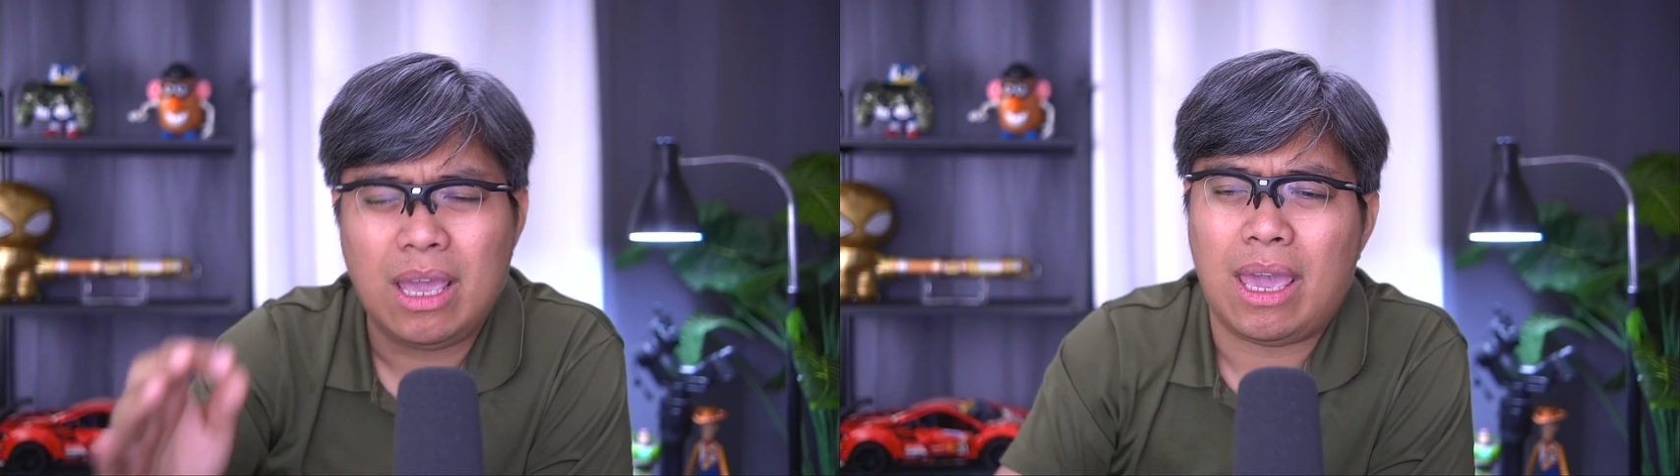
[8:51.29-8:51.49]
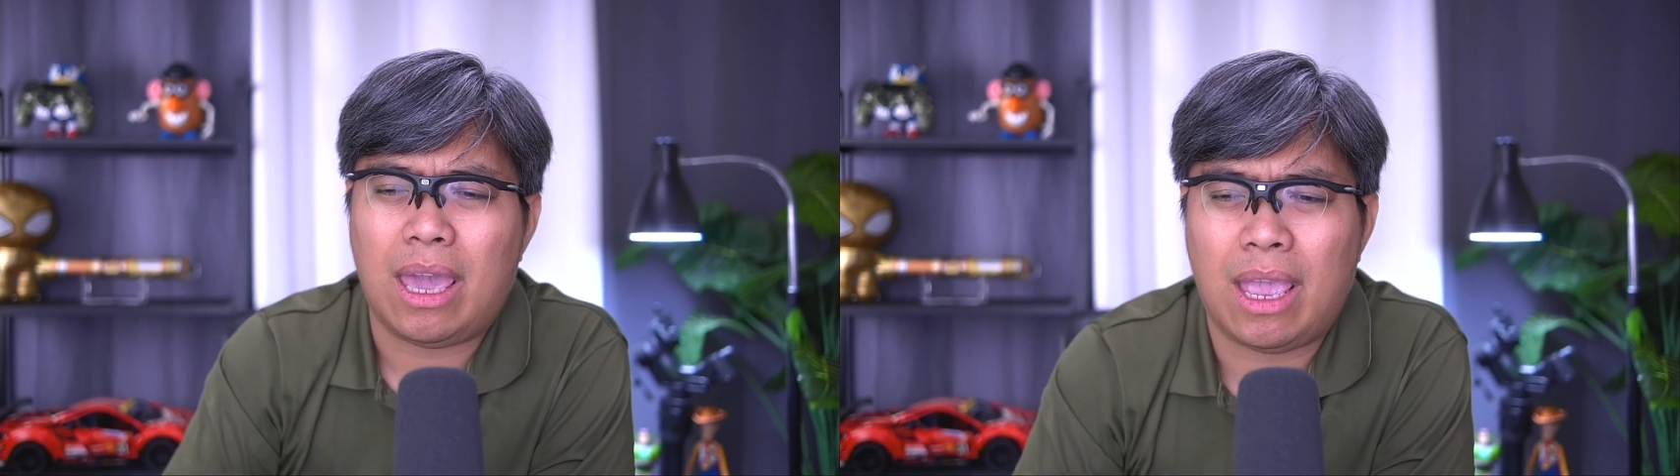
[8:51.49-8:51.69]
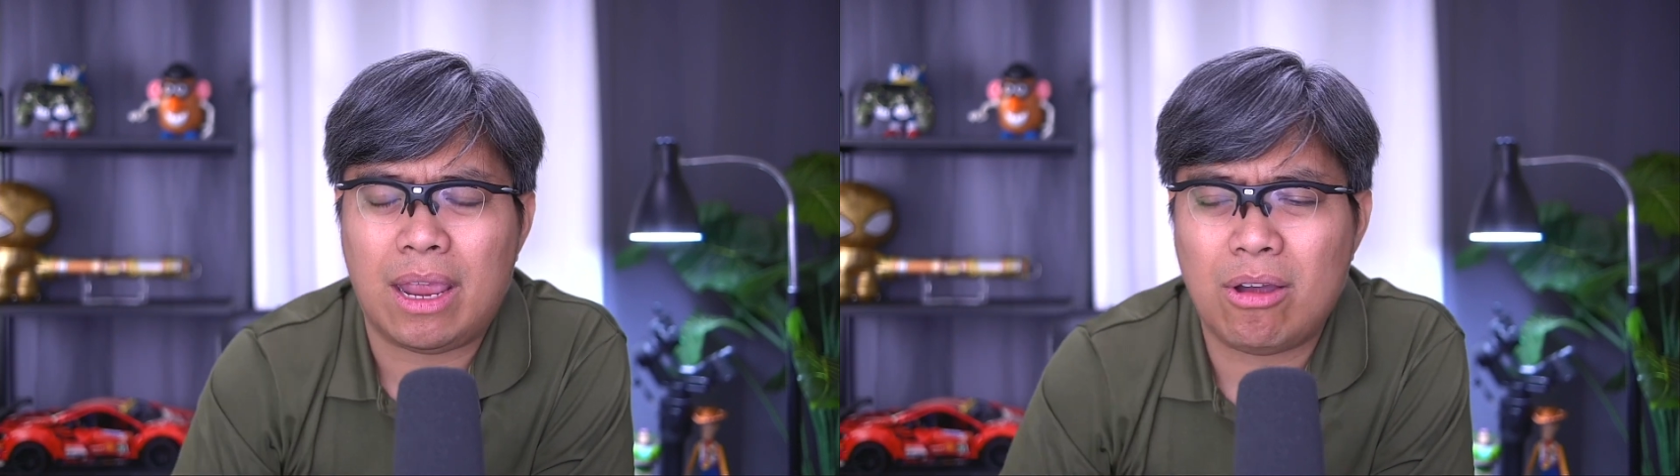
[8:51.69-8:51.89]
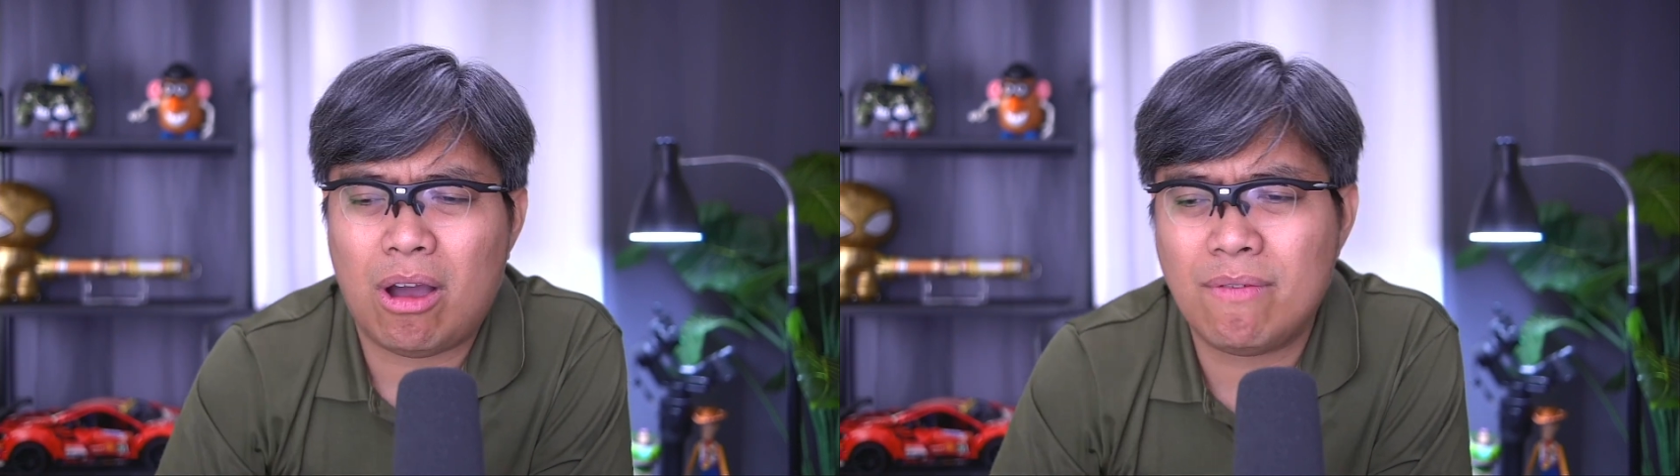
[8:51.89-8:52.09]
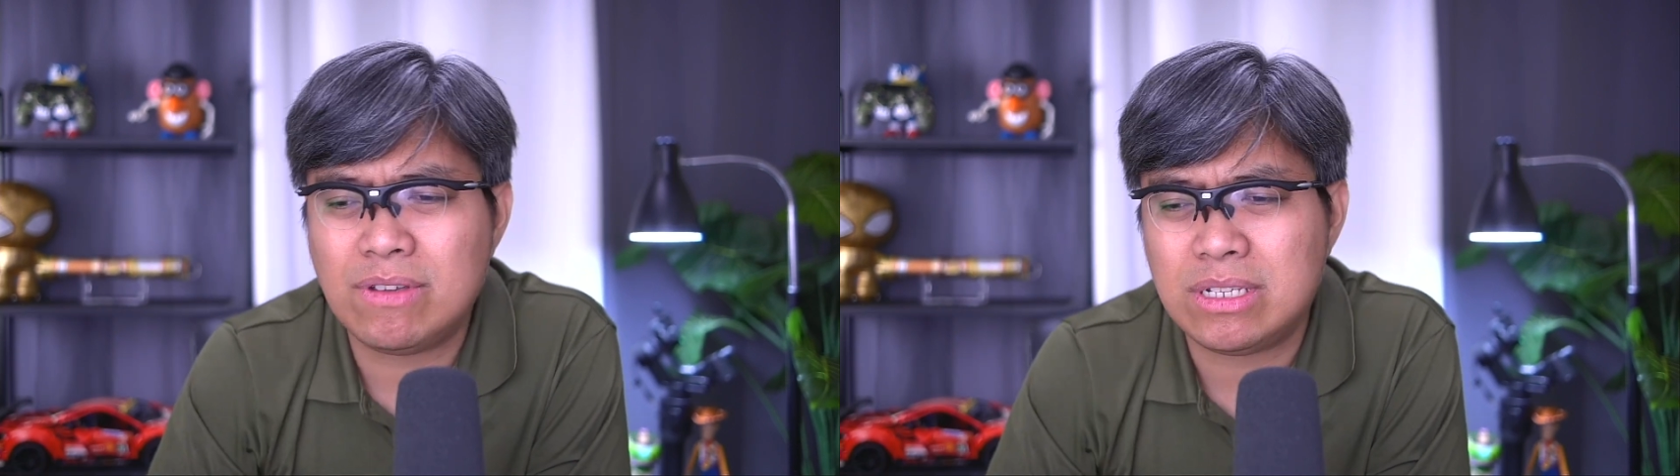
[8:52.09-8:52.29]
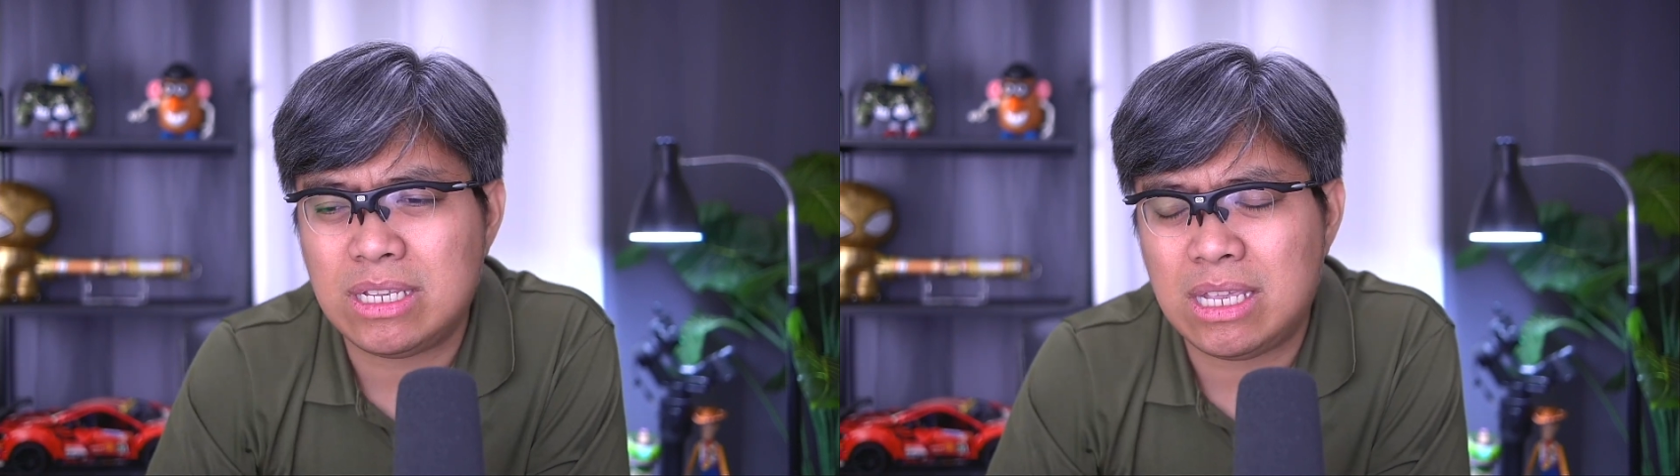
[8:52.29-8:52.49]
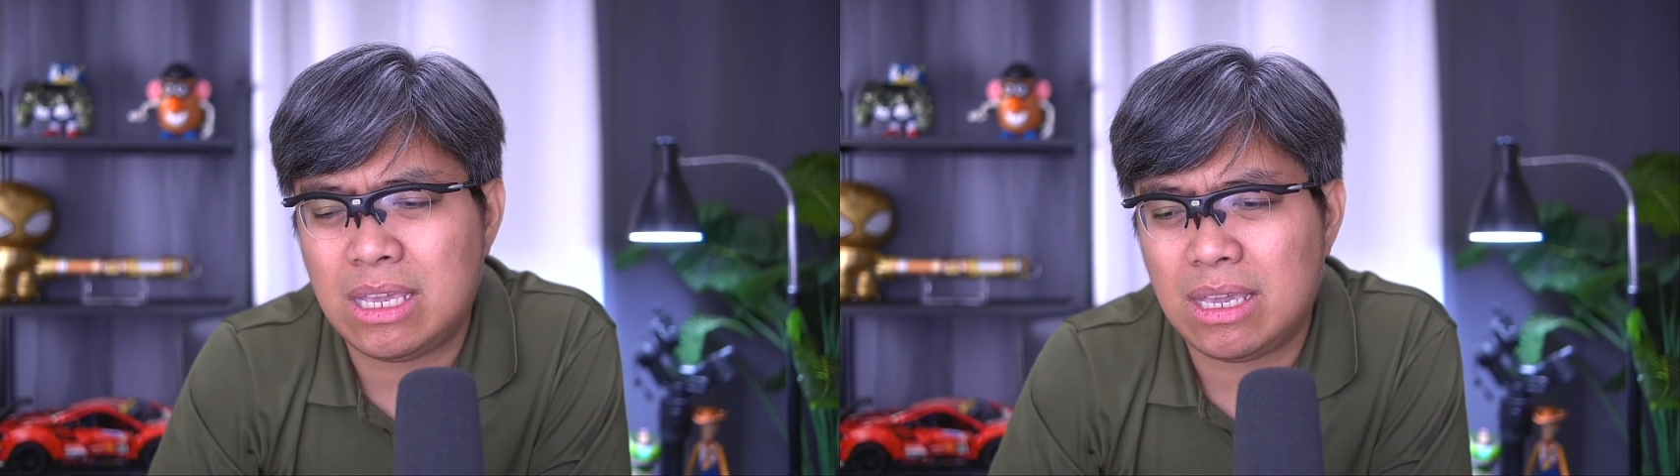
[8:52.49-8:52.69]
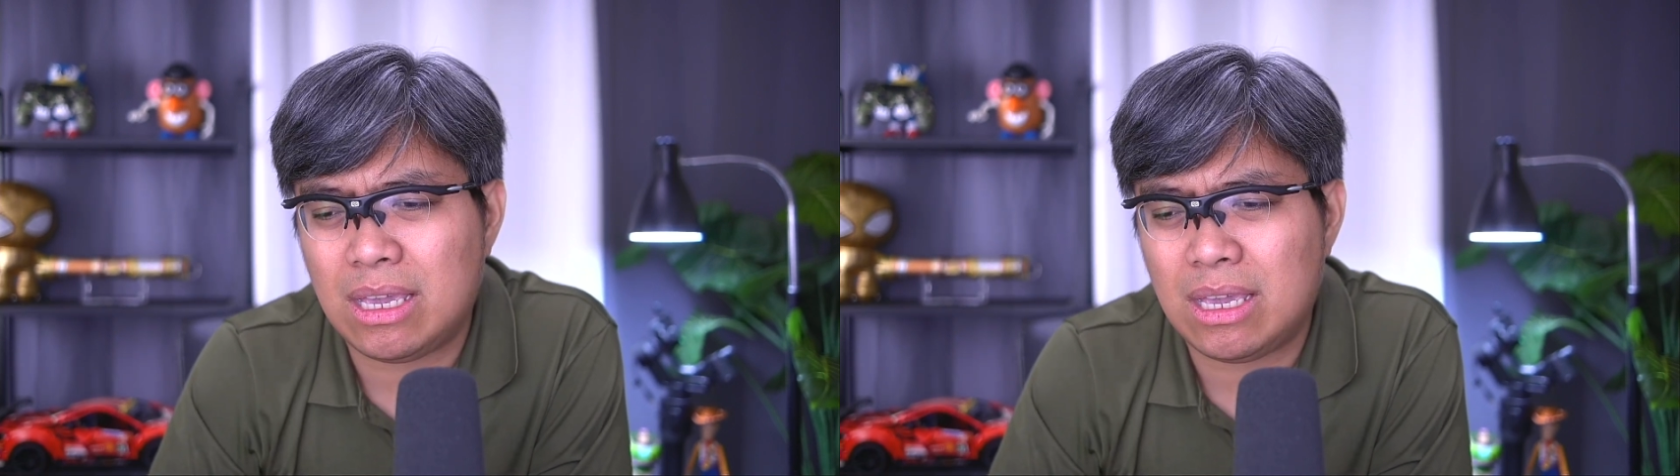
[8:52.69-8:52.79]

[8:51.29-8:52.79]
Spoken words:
and obviously,